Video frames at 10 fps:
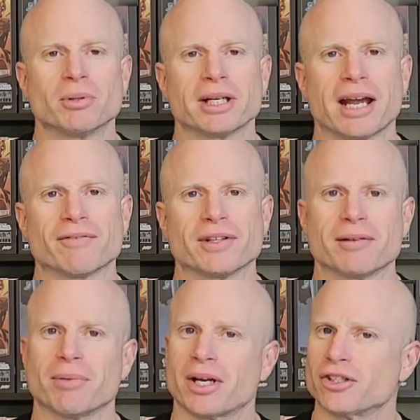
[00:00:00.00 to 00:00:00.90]
bring After the
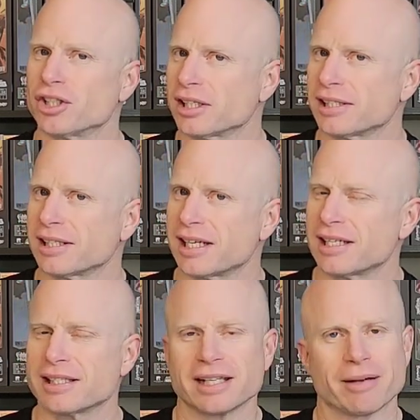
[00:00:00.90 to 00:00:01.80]
Empire just in
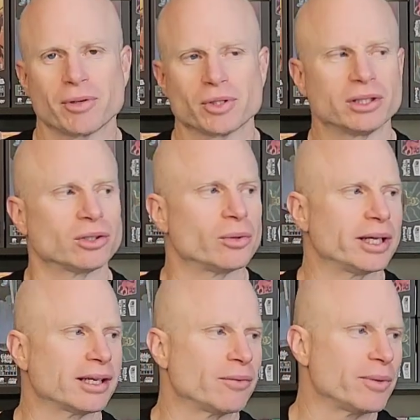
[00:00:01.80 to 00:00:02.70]
case the game goes a little
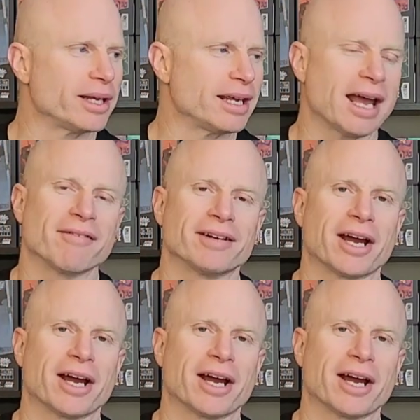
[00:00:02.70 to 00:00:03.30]
quick and we have an